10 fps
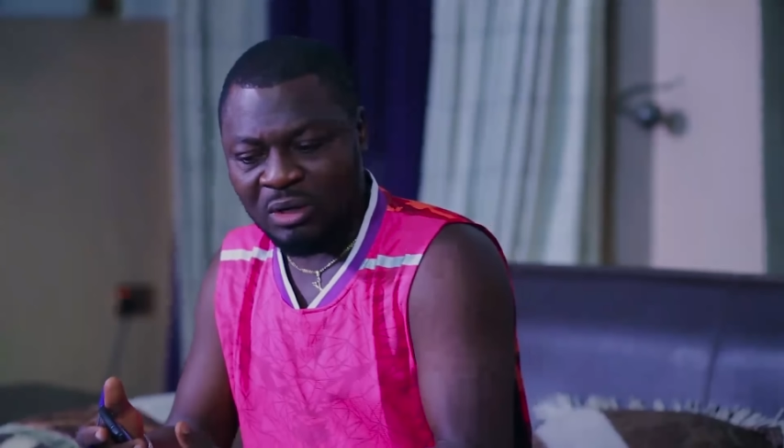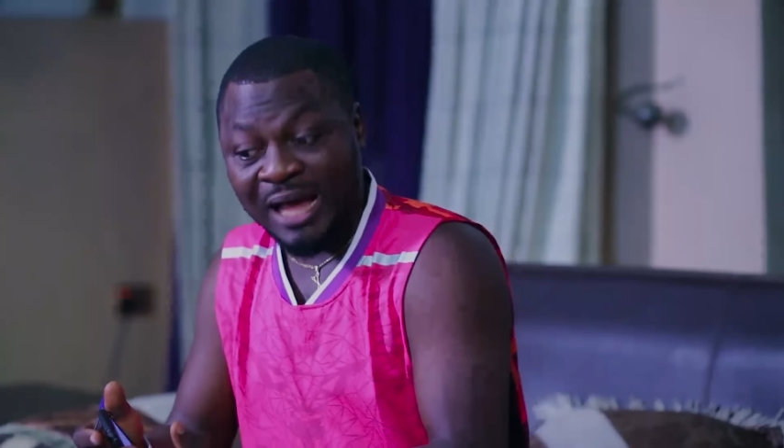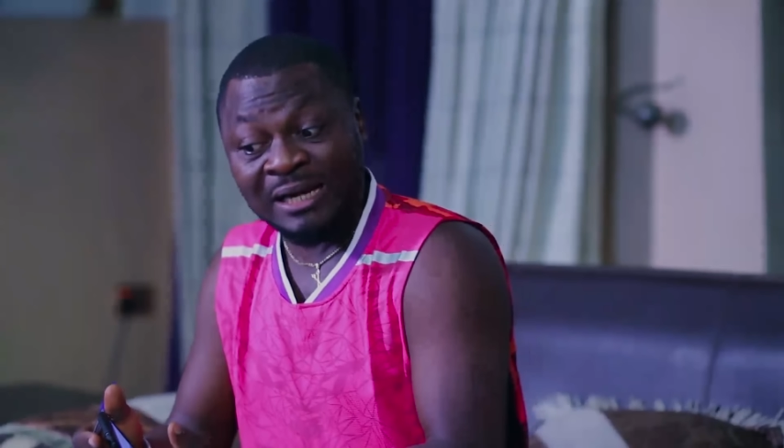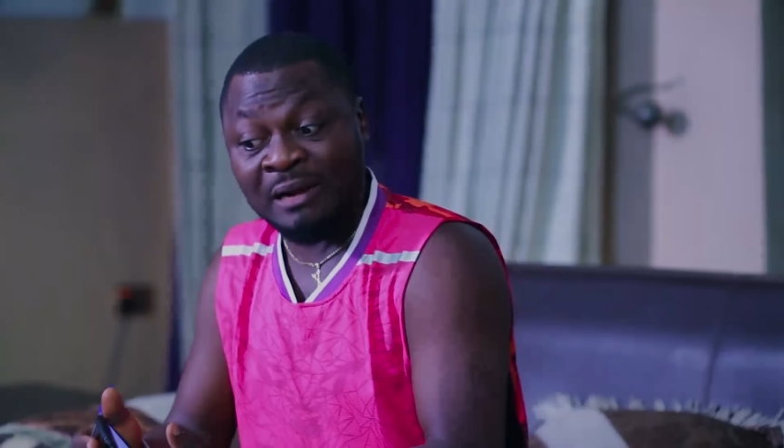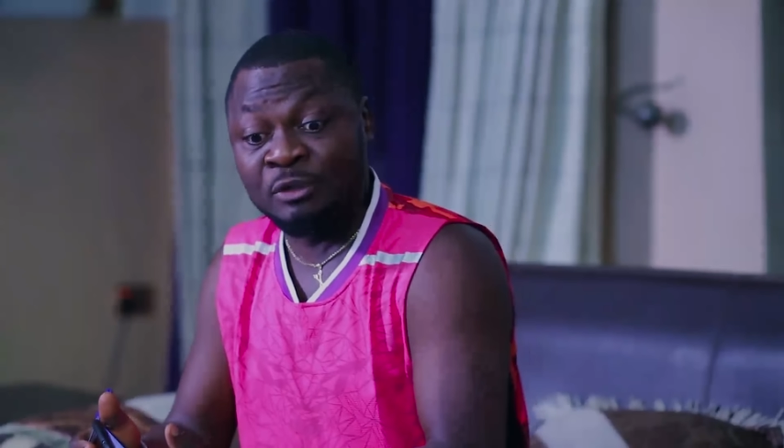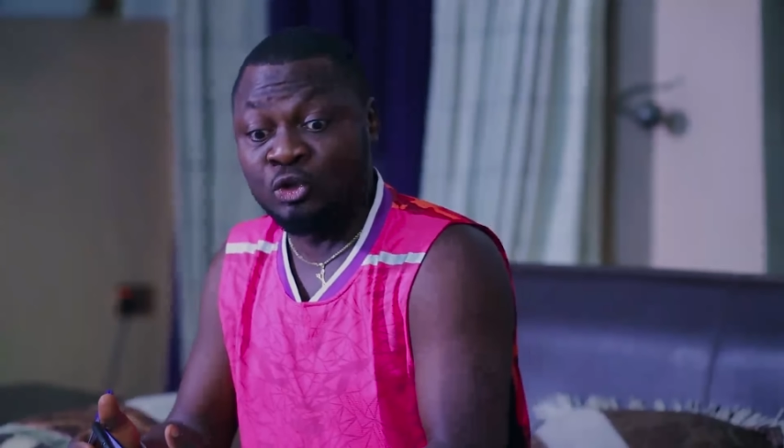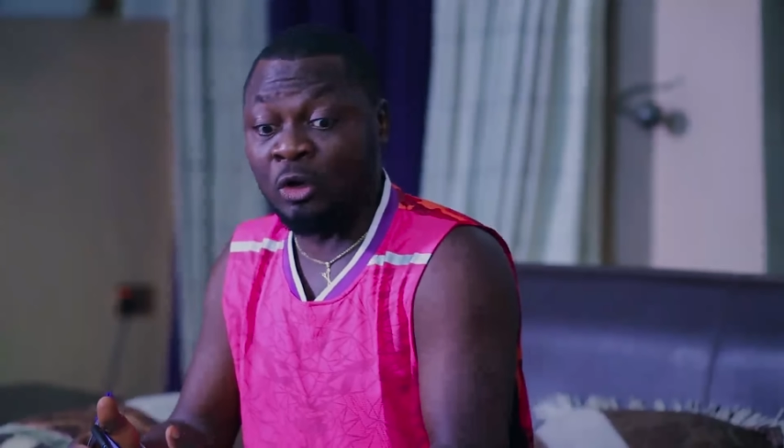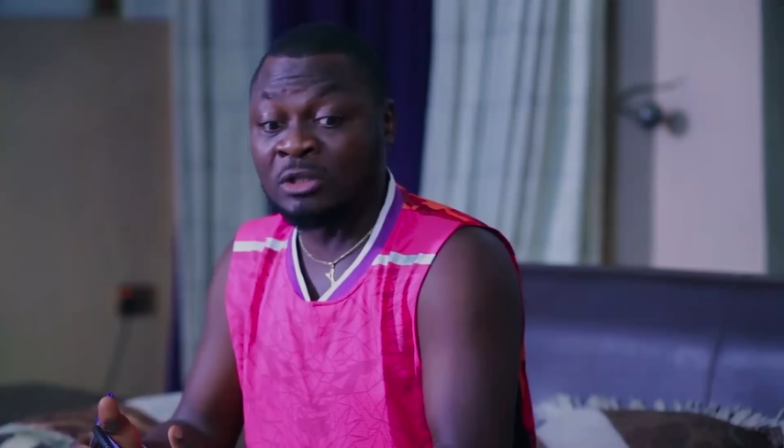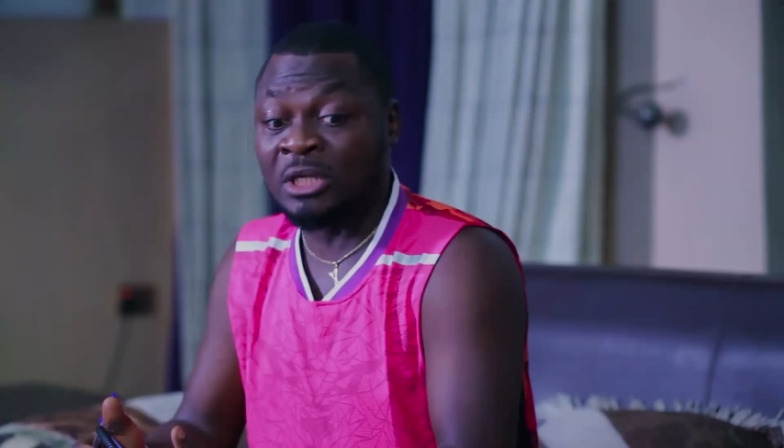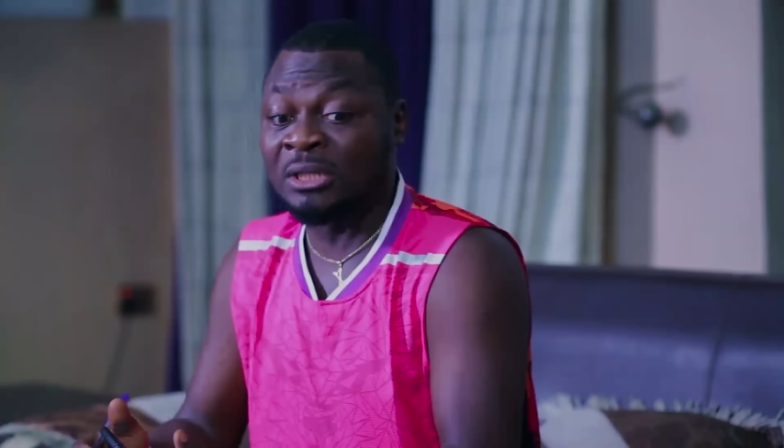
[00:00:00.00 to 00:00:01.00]
Allow me to
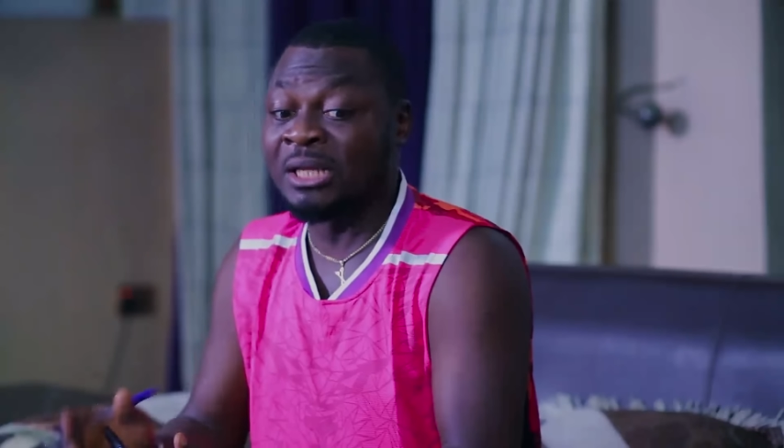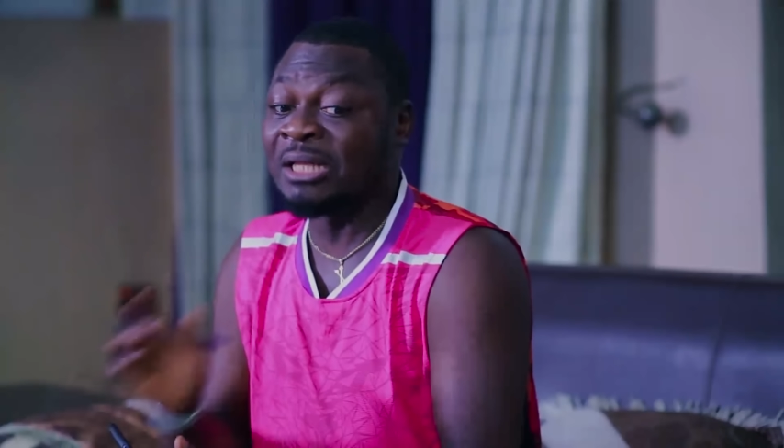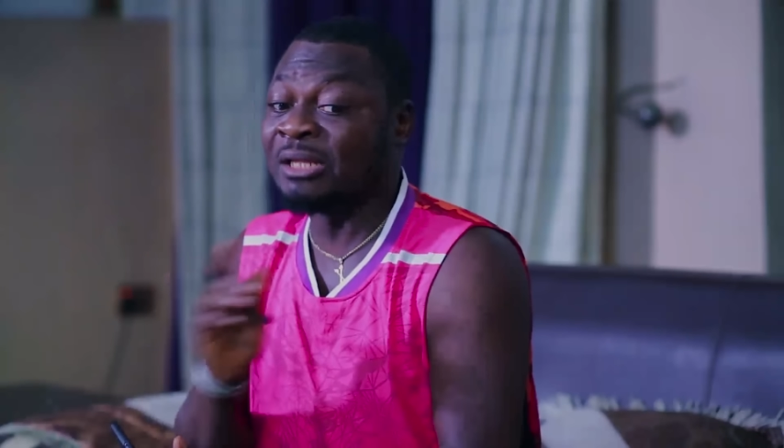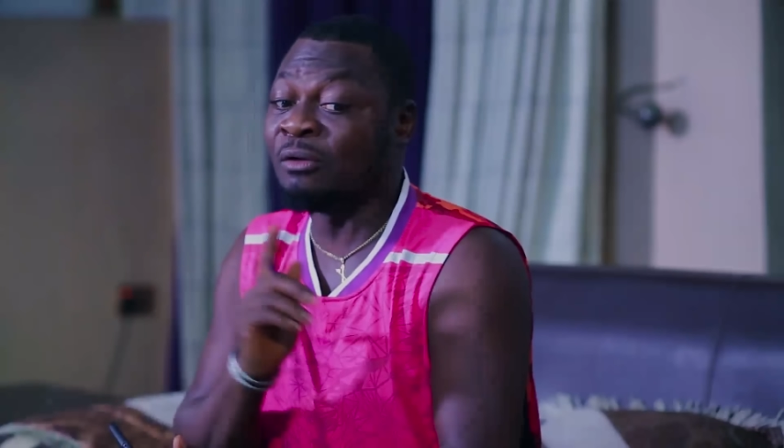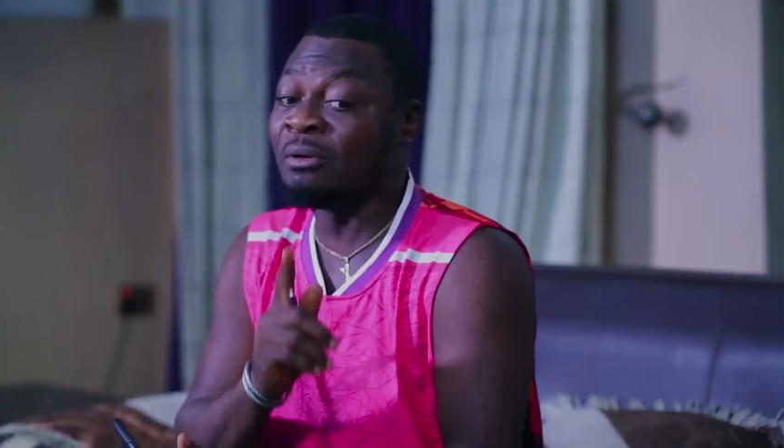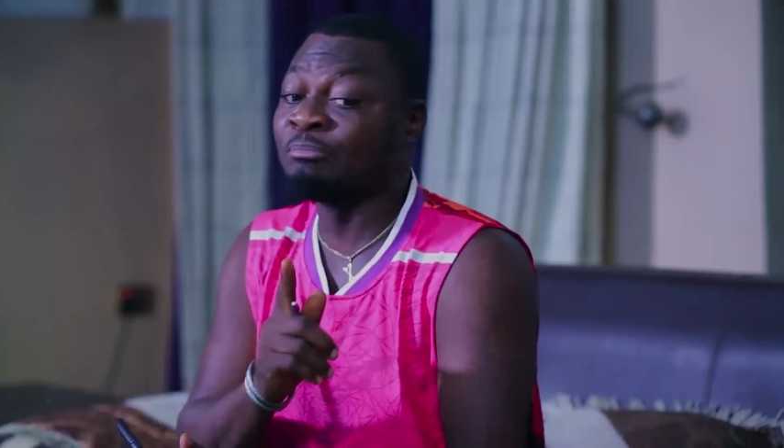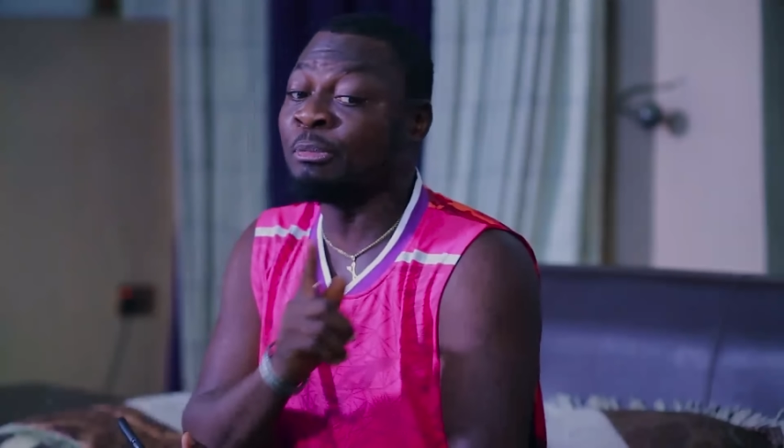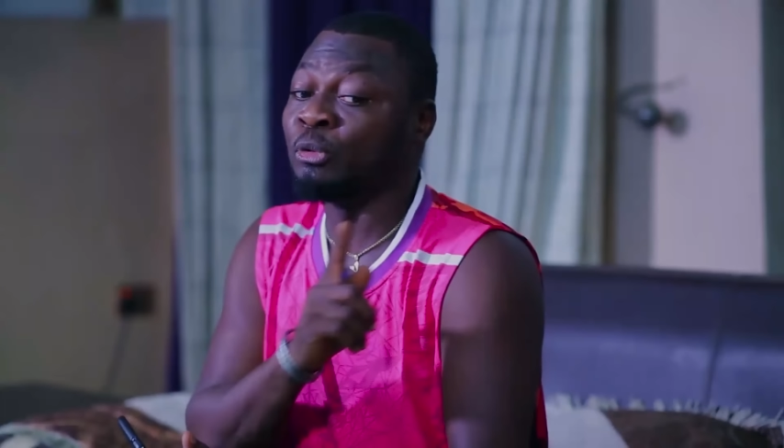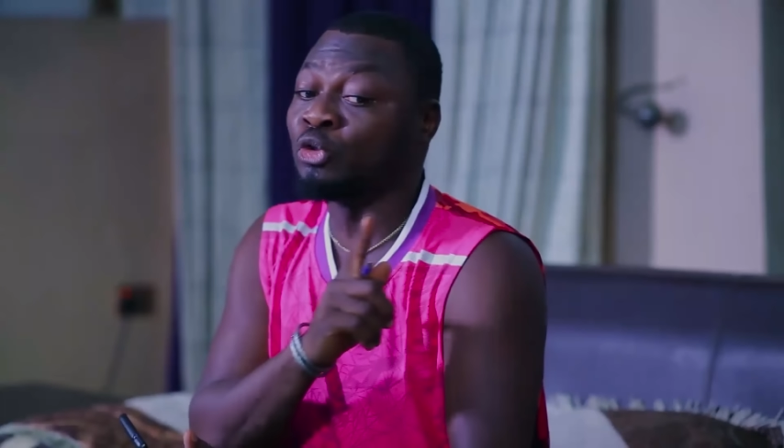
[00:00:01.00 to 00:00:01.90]
consolidate. I don't want people